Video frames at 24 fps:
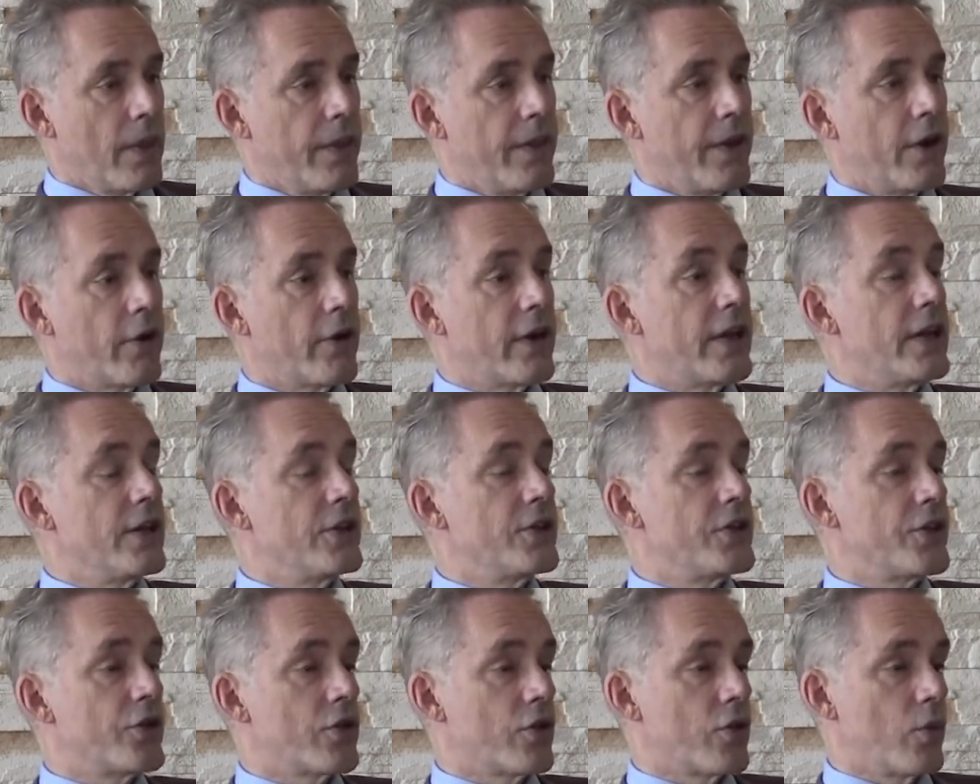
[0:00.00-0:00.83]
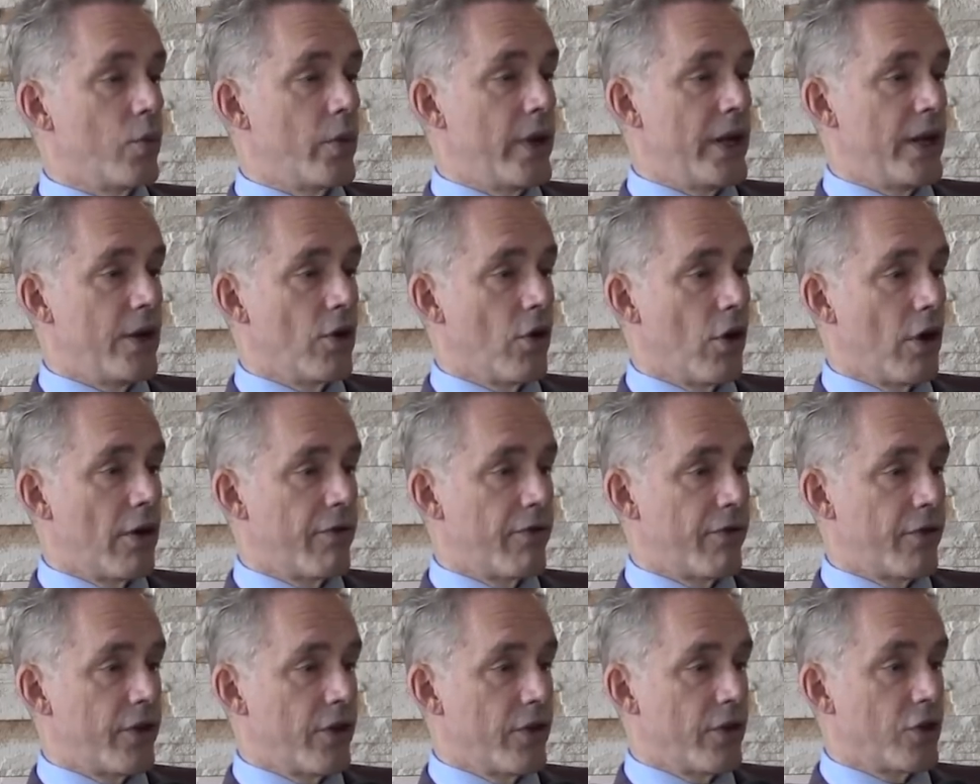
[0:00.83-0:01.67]
they're easier to wean
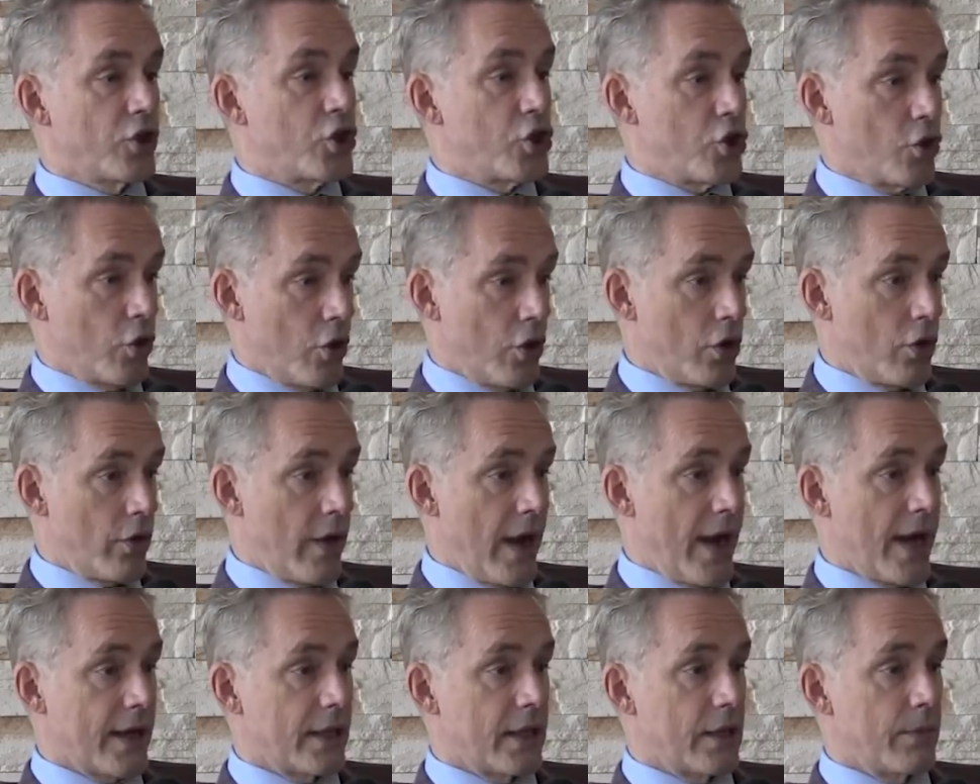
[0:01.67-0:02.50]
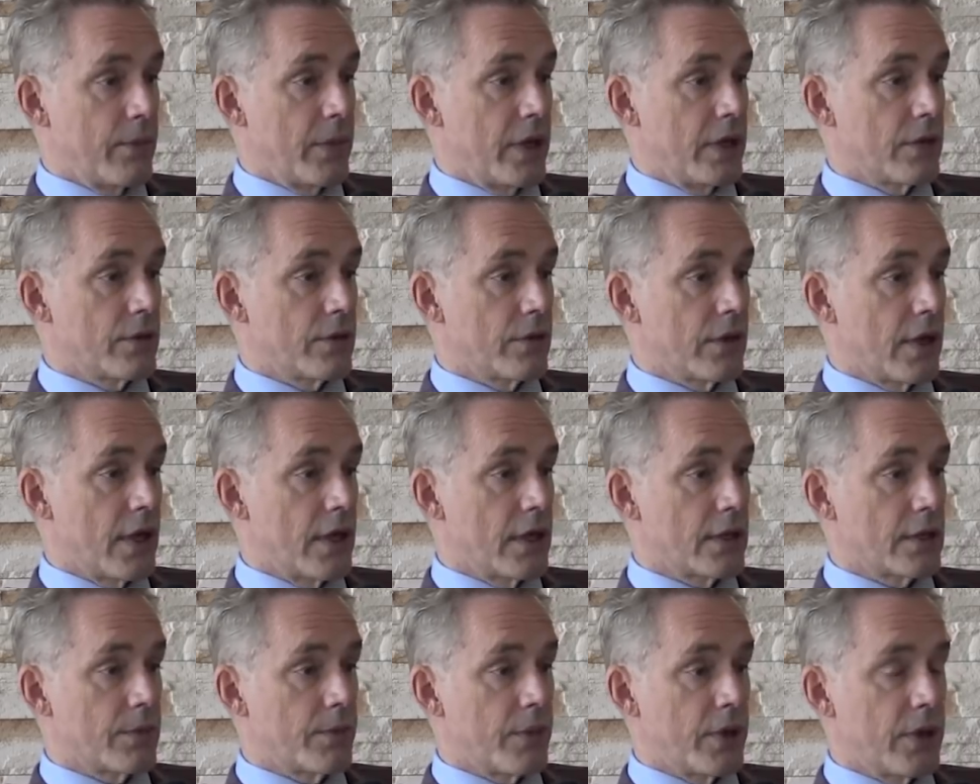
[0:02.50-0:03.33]
off than the shorter-acting
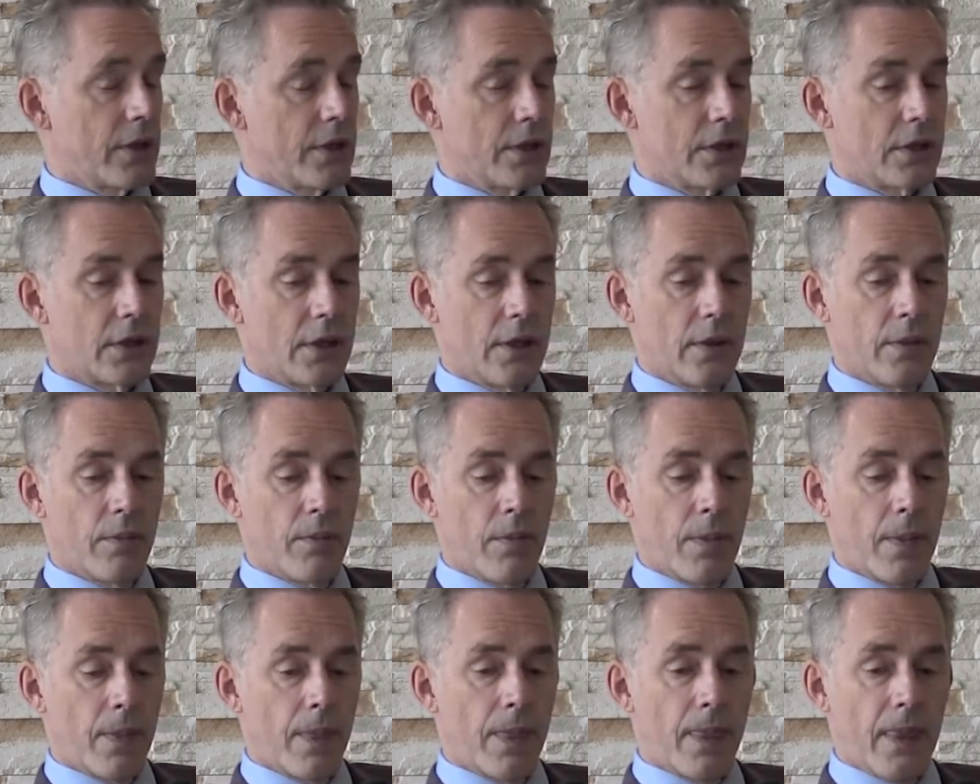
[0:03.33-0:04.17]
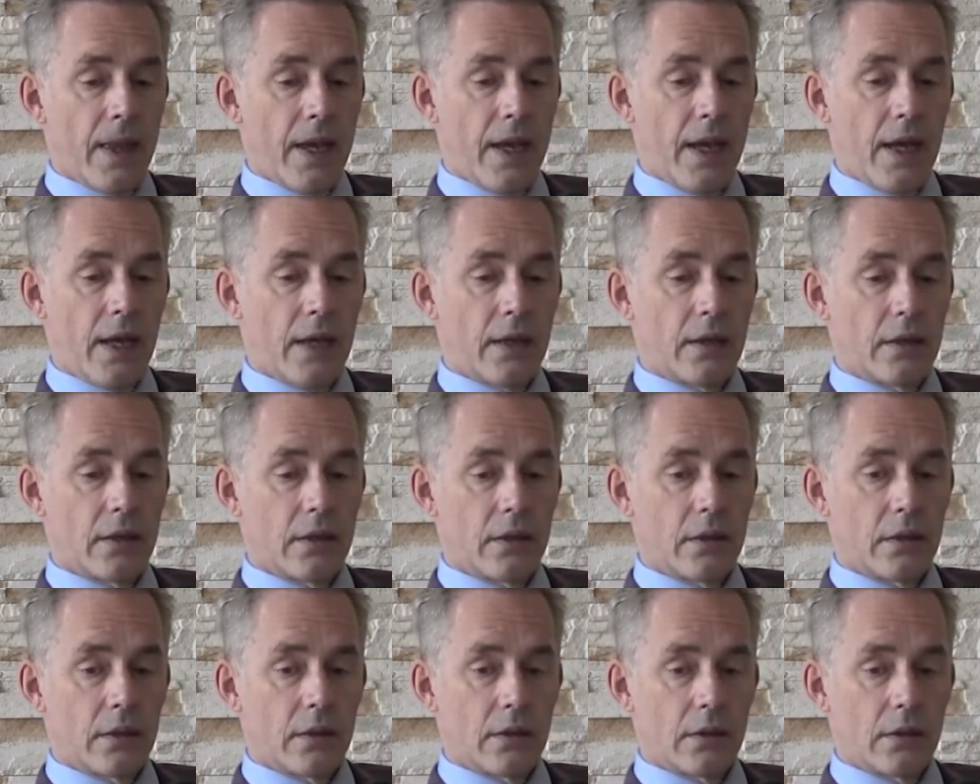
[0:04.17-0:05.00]
benzodiazepines. And